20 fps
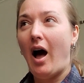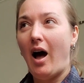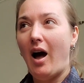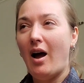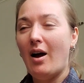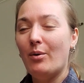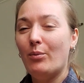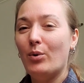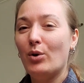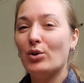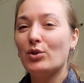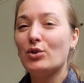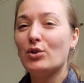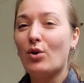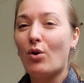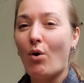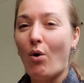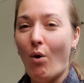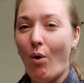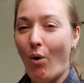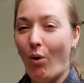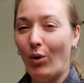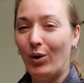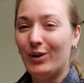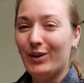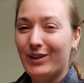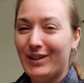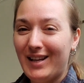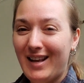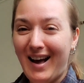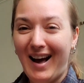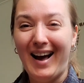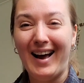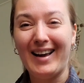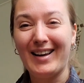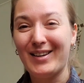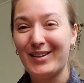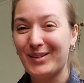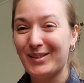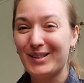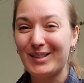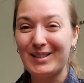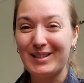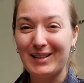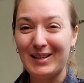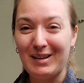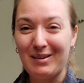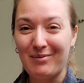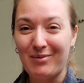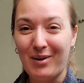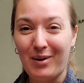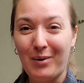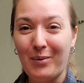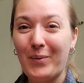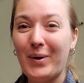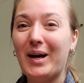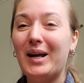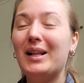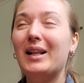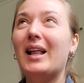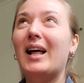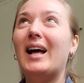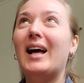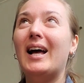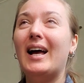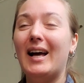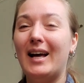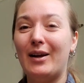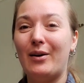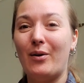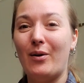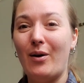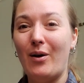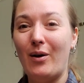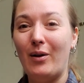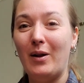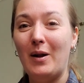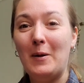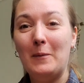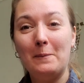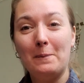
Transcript: I was cold. I couldn't sleep very well at all.